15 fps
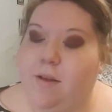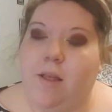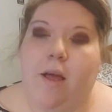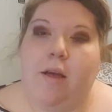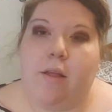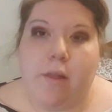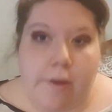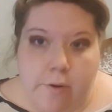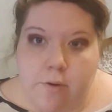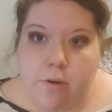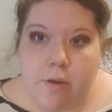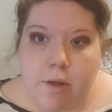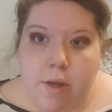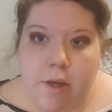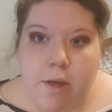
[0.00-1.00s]
Like
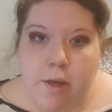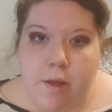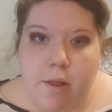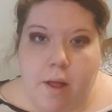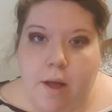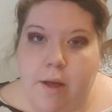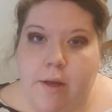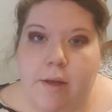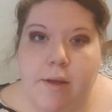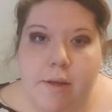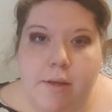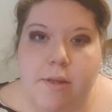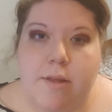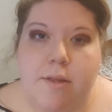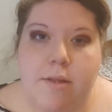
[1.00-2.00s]
literally, like
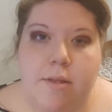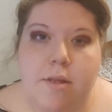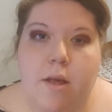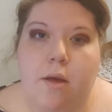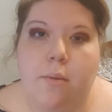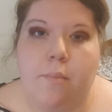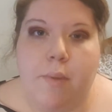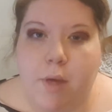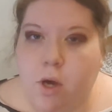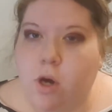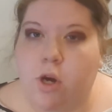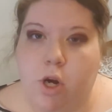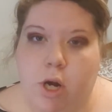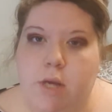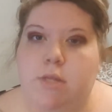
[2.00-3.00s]
it is
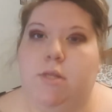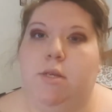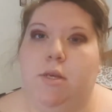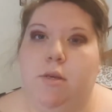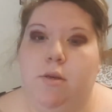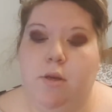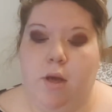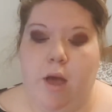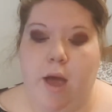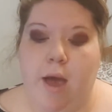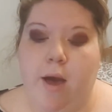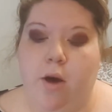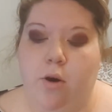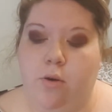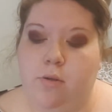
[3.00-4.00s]
beyond crazy
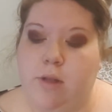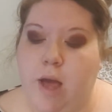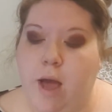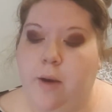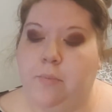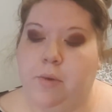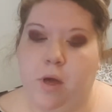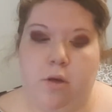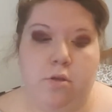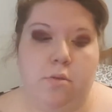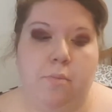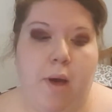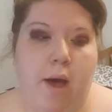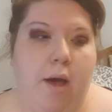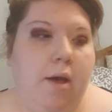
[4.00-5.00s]
how time goes
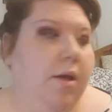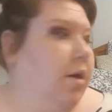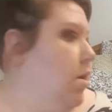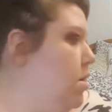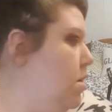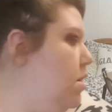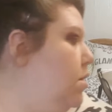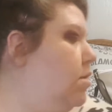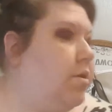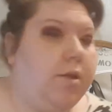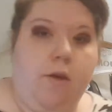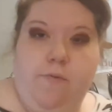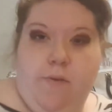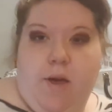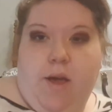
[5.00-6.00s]
by
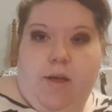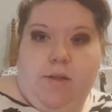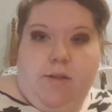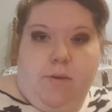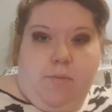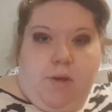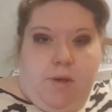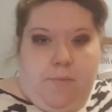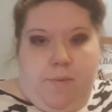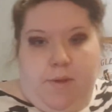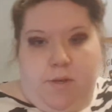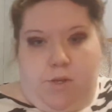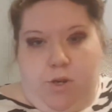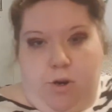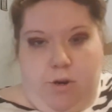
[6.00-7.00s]
so fast. I'm going to get
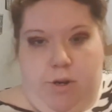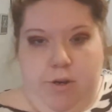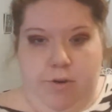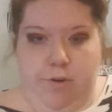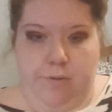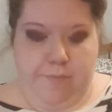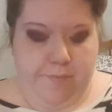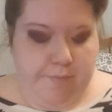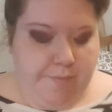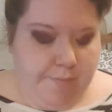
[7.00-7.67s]
me a shirt here.